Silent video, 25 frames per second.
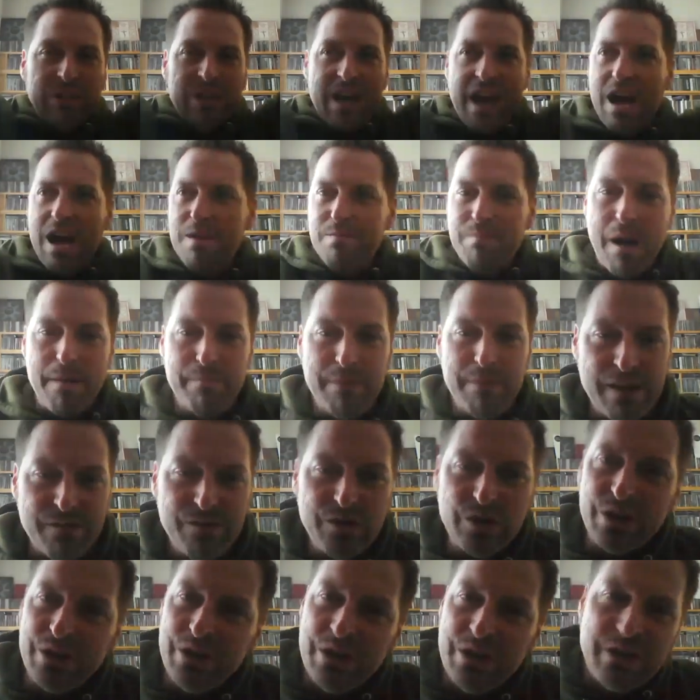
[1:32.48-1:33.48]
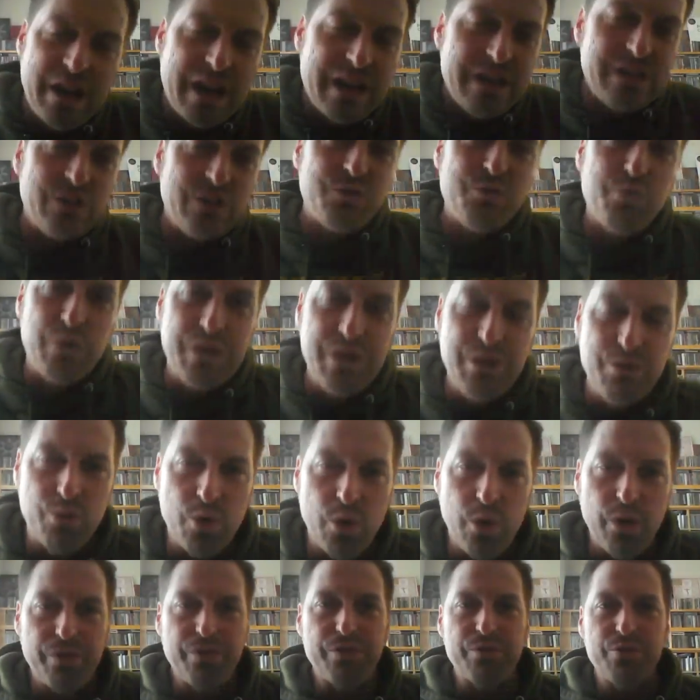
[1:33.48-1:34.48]
time, I mean, I've seen you guys when you
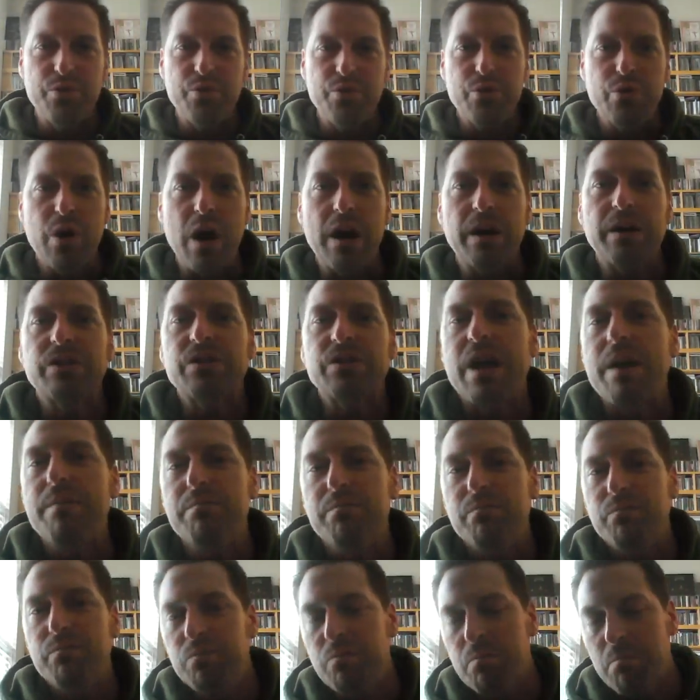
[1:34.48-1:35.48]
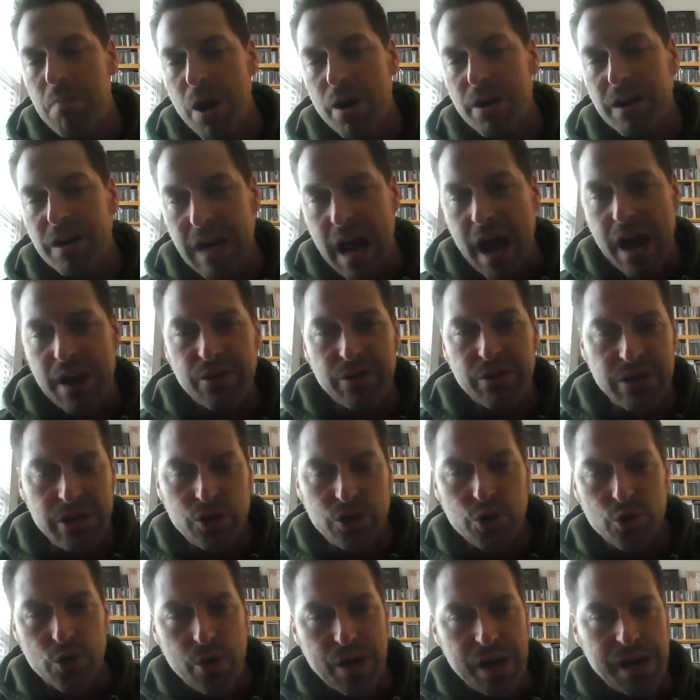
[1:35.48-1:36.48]
roll through, because I'm Mark and I are in
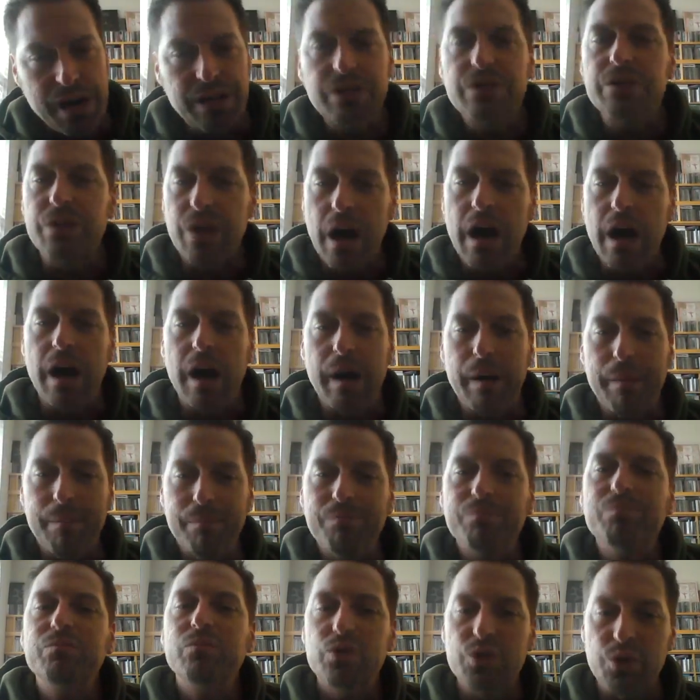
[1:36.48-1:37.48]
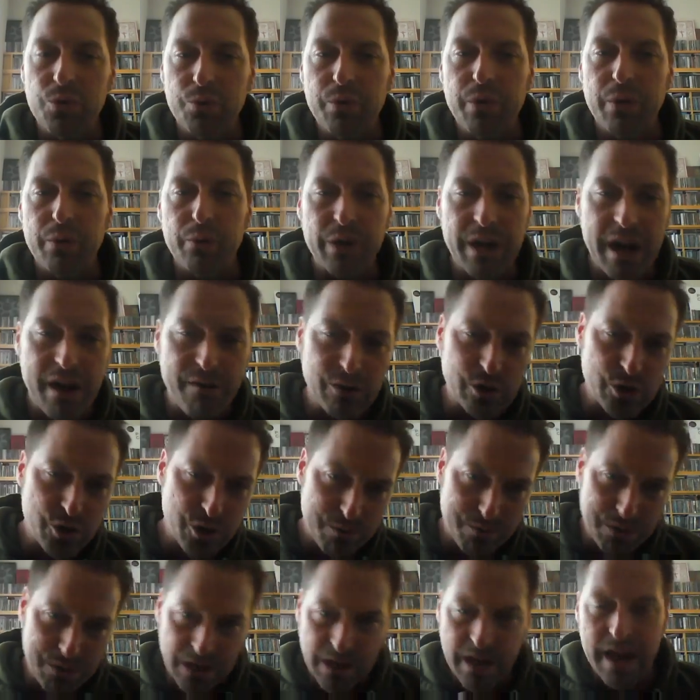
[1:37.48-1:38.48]
Detroit. So whenever
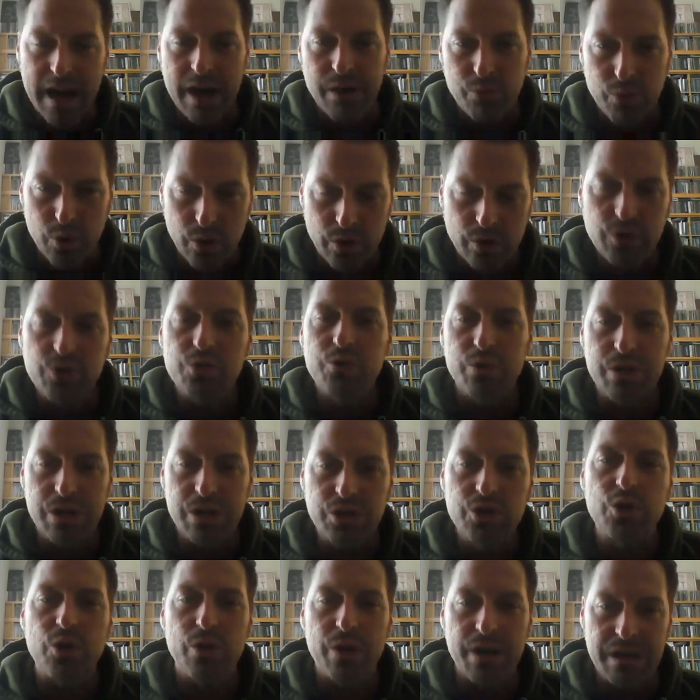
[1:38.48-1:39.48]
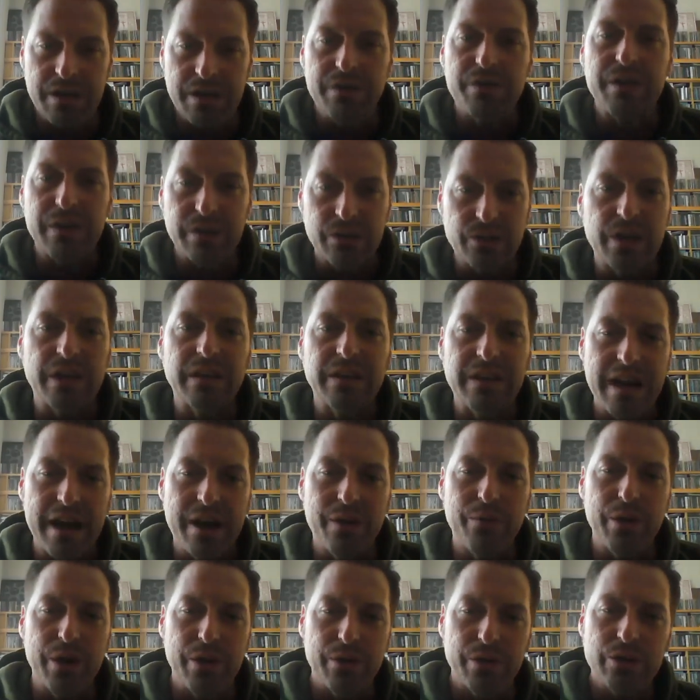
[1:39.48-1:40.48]
Triptychon rolls through Detroit and things like
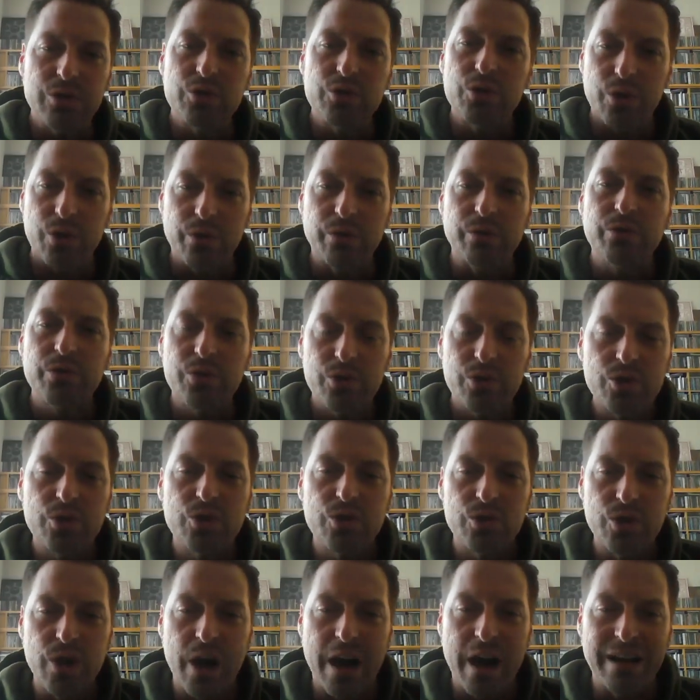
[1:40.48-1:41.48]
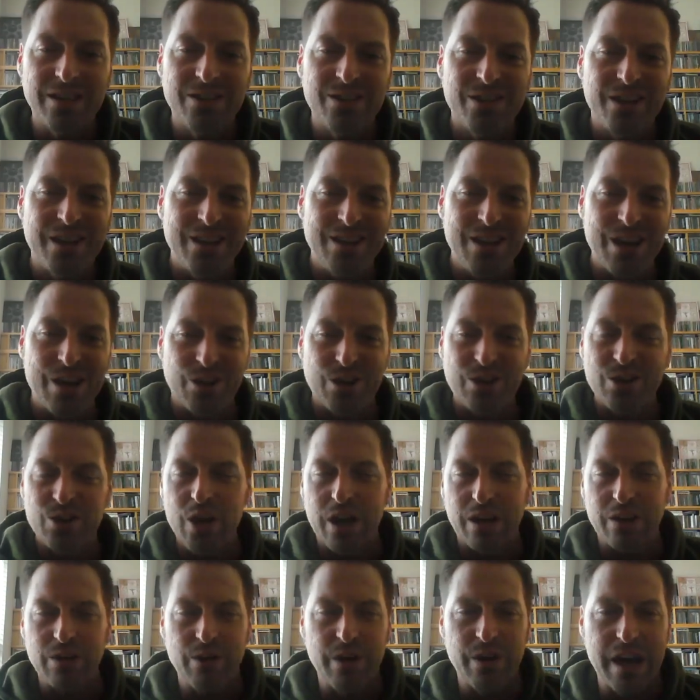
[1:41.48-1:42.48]
that, we always try and
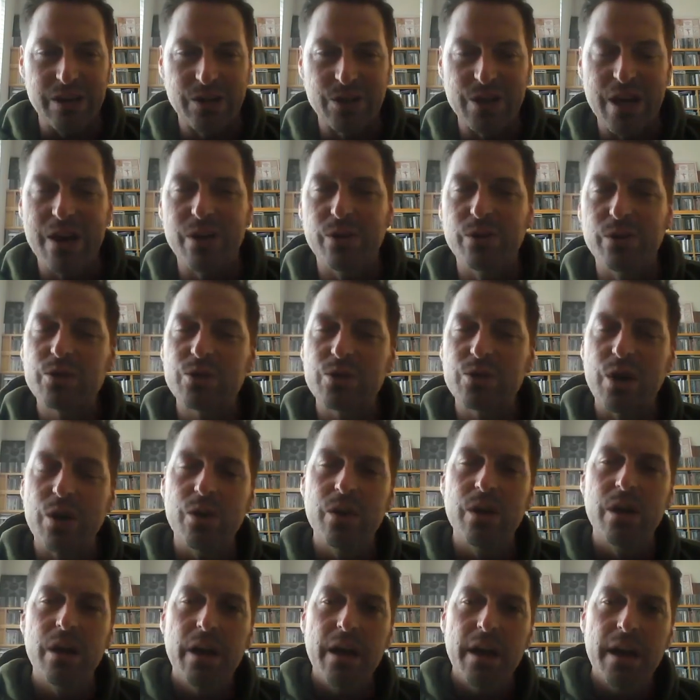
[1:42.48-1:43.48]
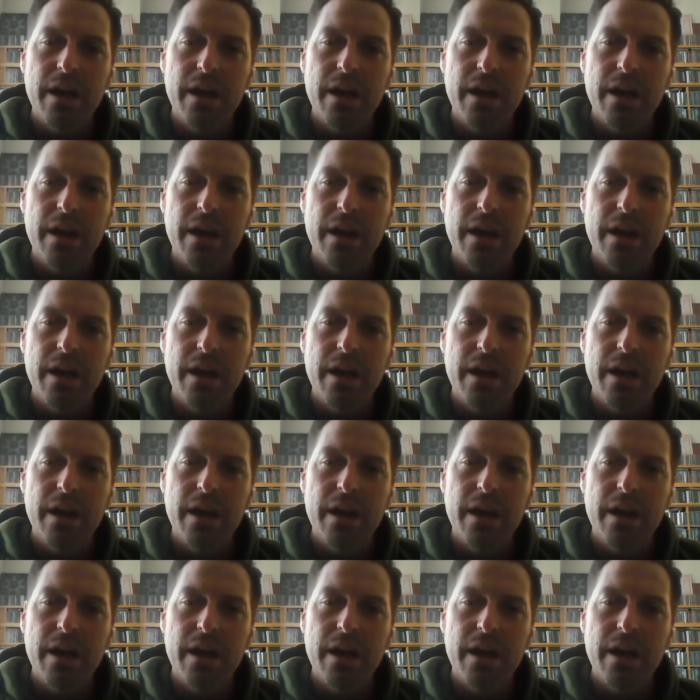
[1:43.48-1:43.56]
check you guys out. So,